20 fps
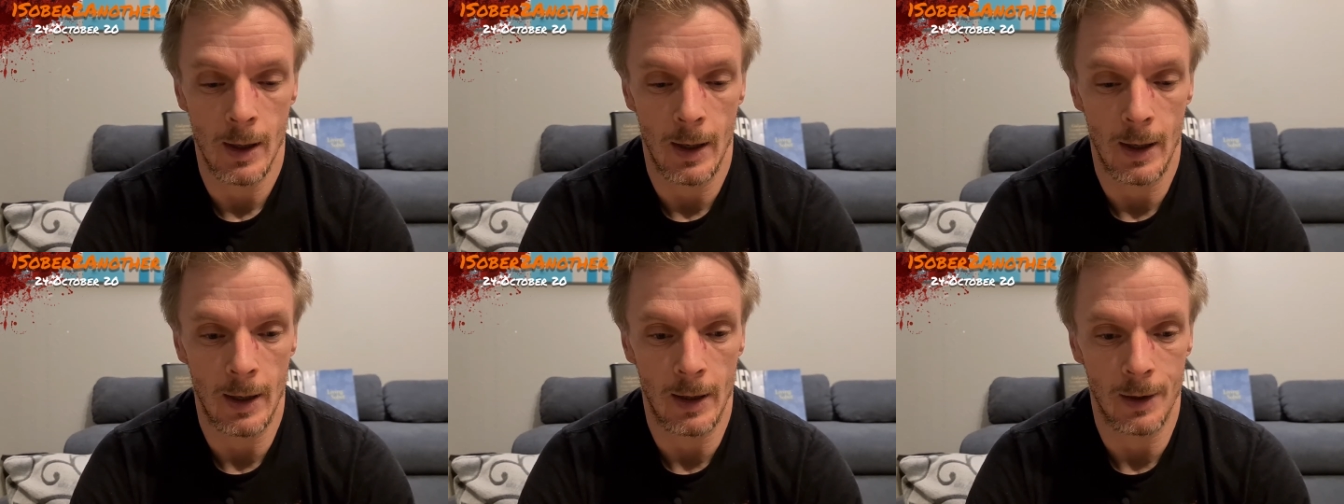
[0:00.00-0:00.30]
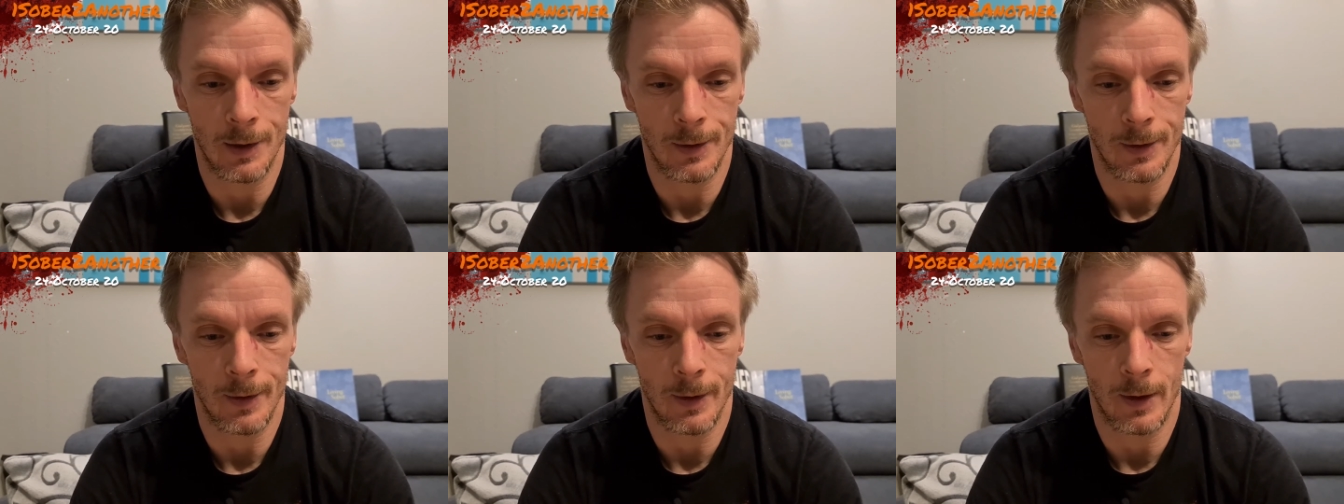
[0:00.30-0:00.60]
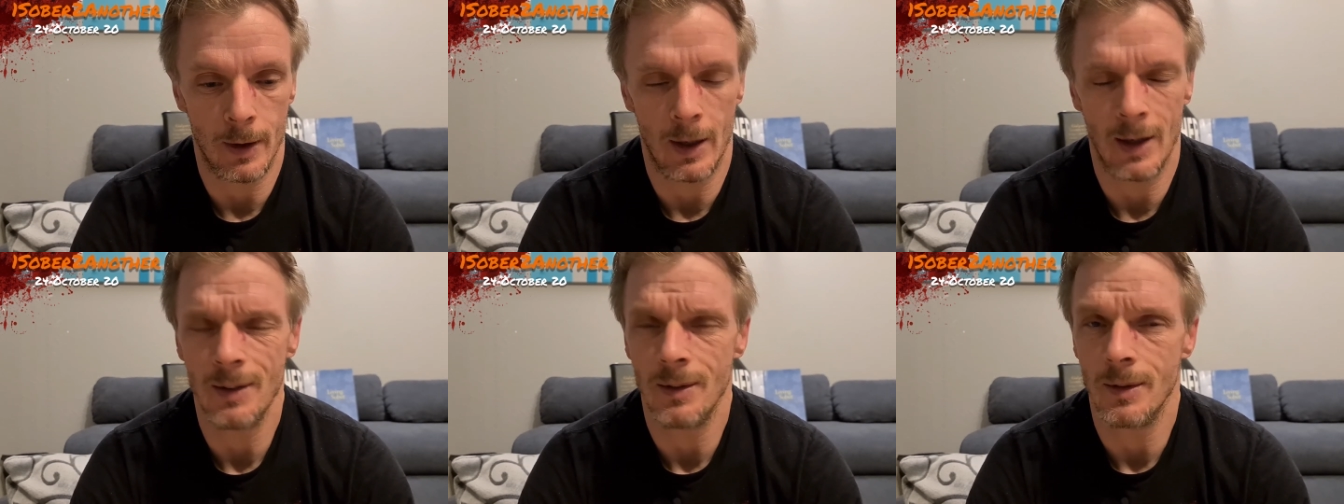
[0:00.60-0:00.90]
And
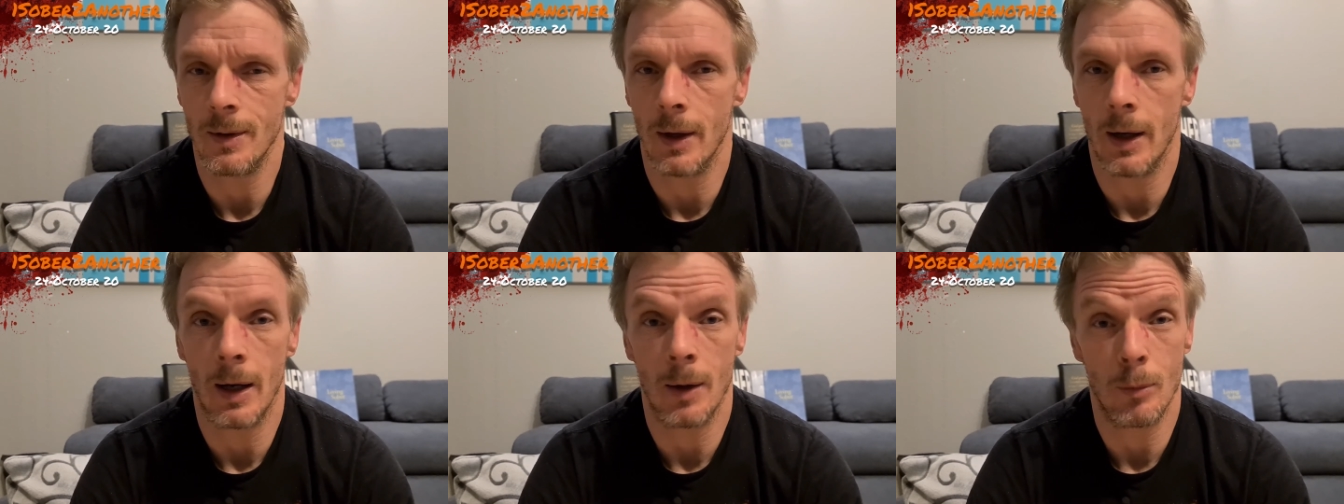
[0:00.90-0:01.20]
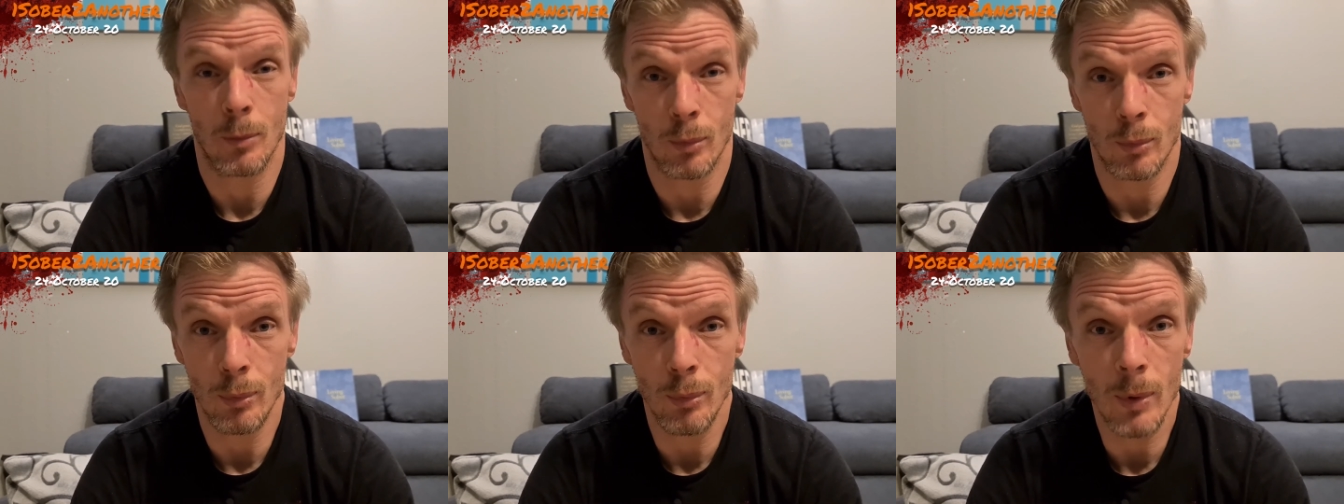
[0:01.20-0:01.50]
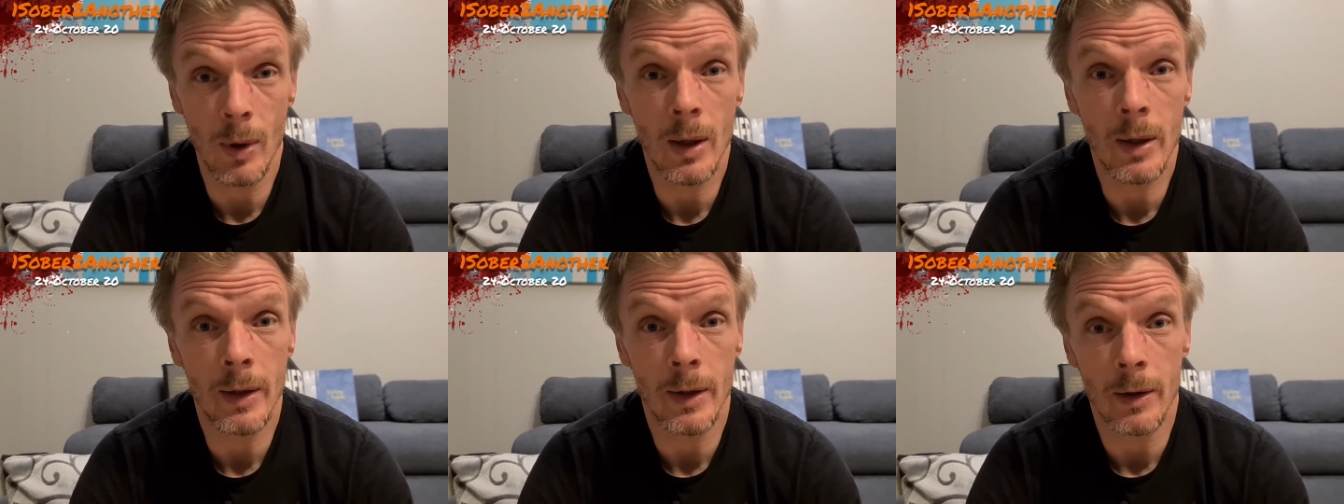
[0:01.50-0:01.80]
I
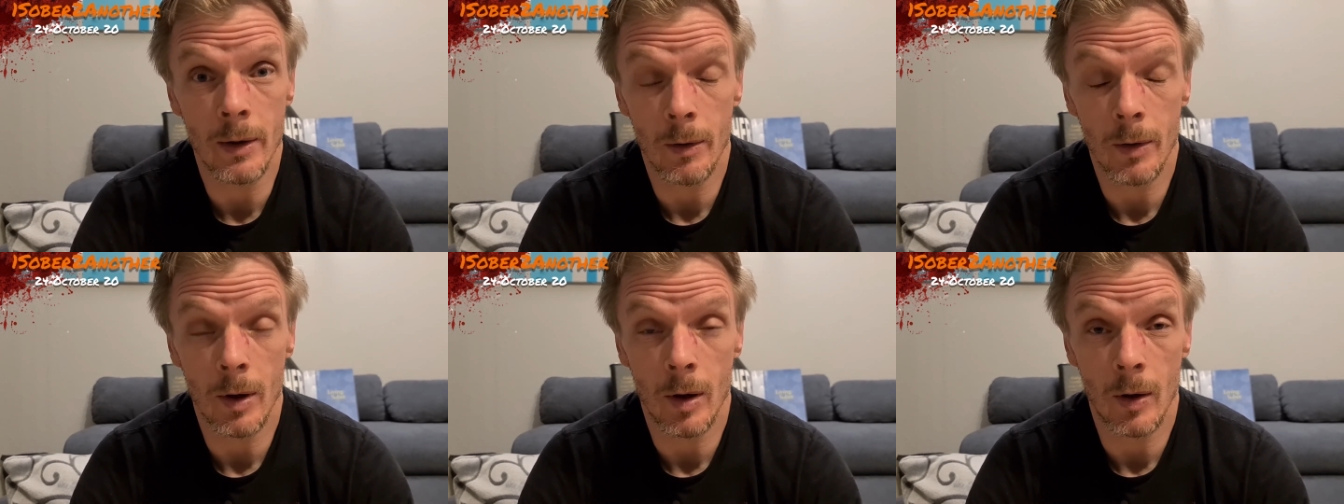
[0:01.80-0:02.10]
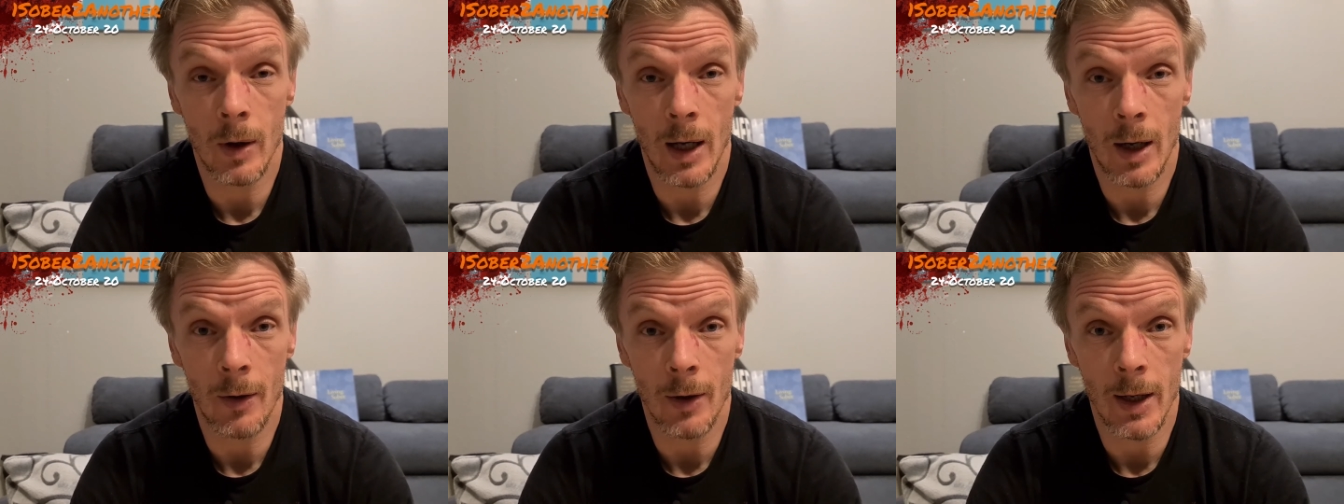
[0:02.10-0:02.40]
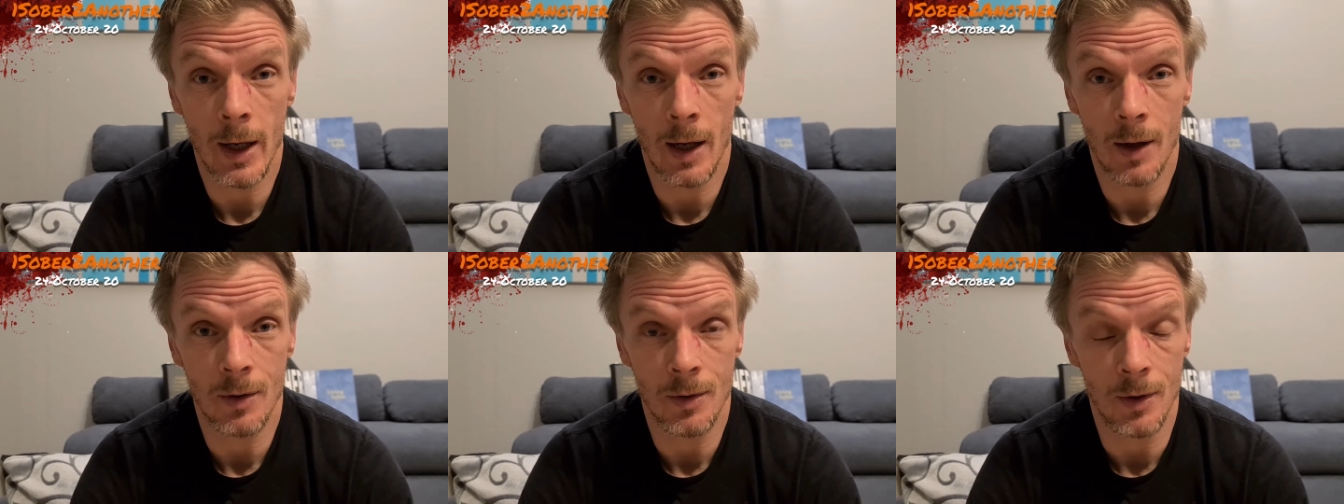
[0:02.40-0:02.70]
really don't know how he
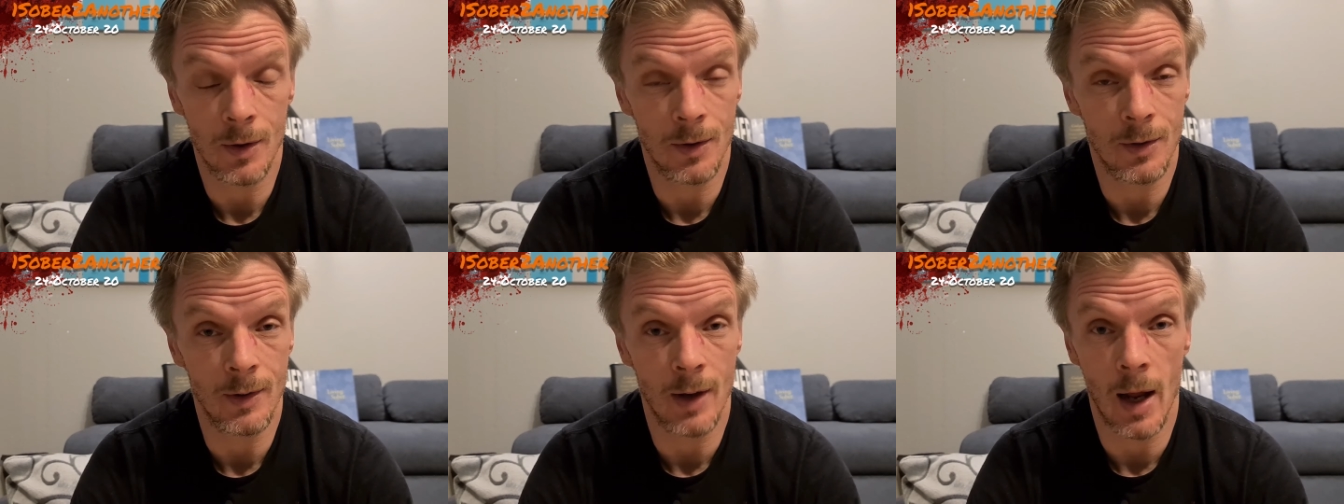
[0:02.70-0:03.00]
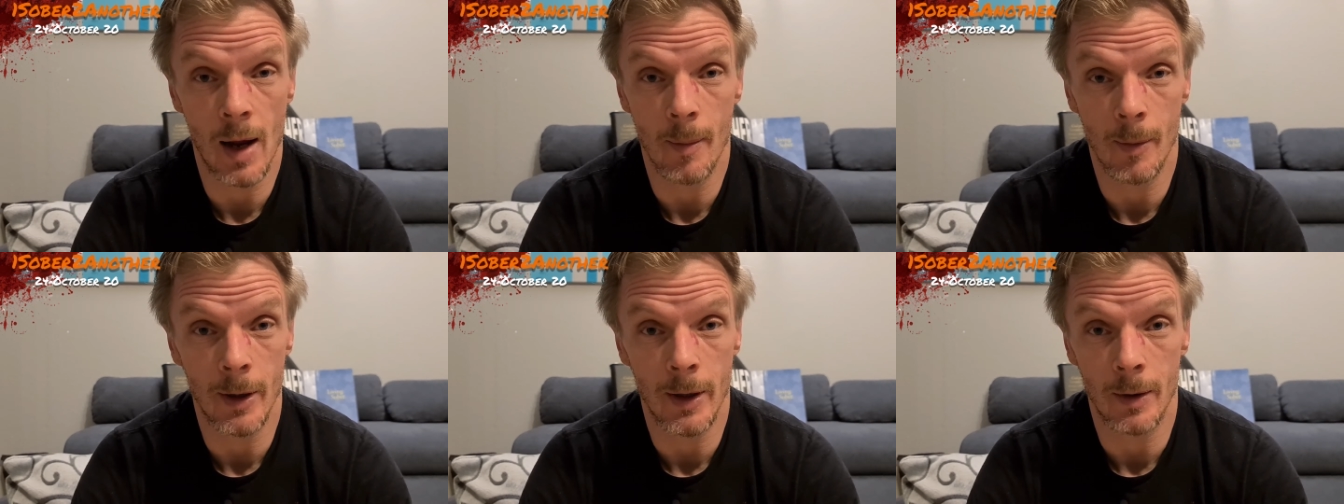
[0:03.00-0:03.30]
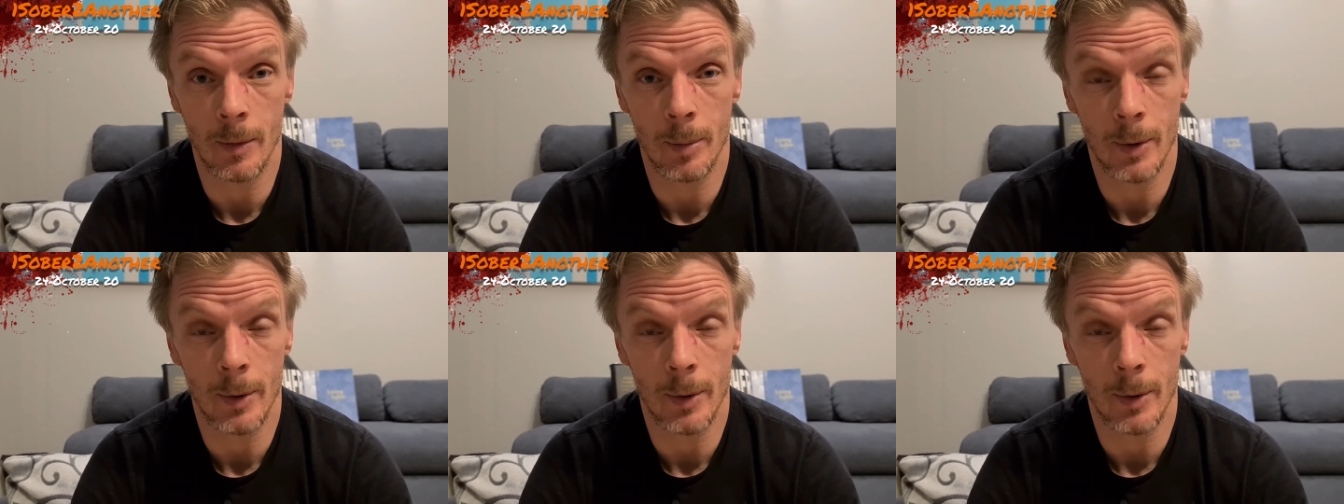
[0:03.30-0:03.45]
has the stamina,